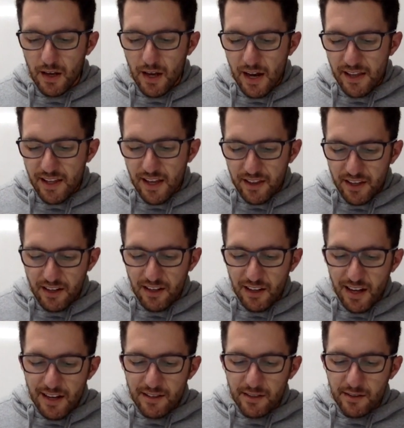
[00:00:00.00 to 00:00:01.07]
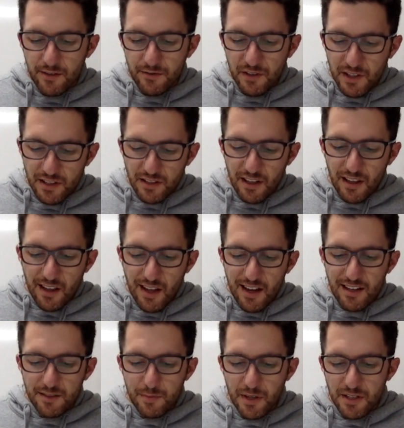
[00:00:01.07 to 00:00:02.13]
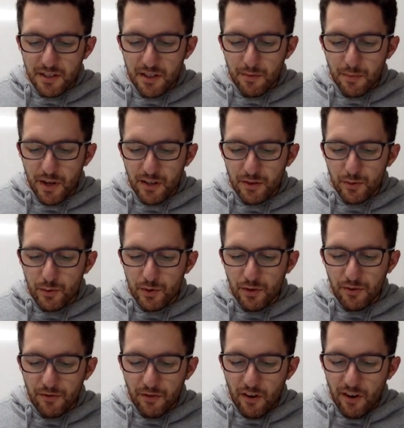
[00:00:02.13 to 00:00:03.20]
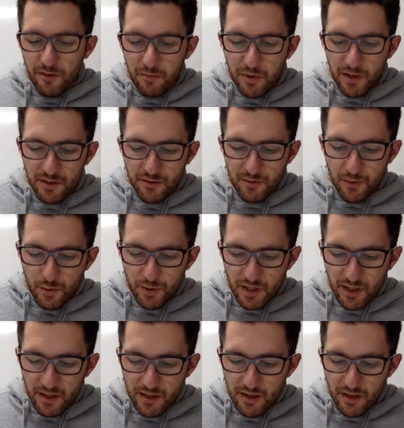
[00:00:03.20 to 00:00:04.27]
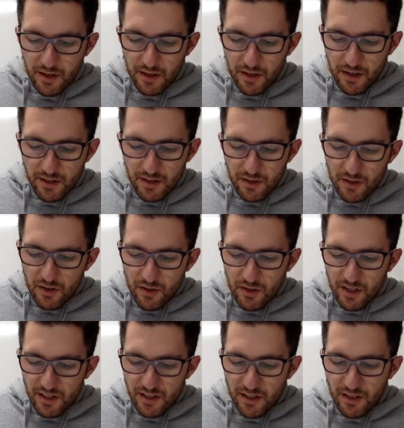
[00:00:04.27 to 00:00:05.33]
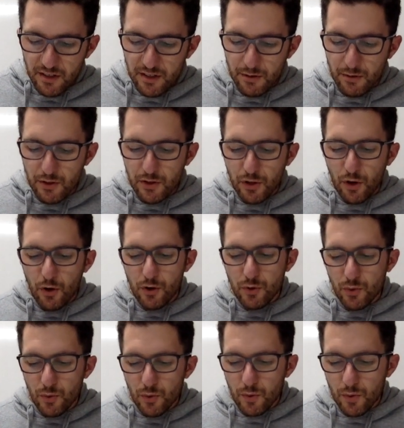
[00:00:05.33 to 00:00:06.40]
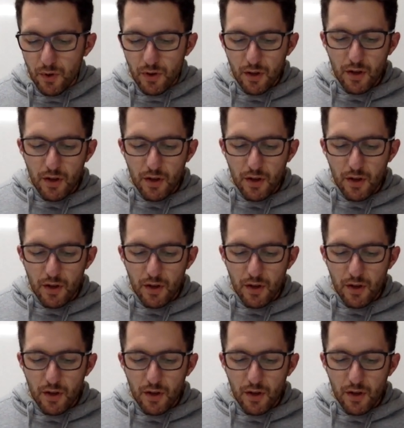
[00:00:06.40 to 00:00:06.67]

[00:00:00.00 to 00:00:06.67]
And that then allows us to fill in the last piece of the puzzle. So 5 plus 14 is 19. So in total,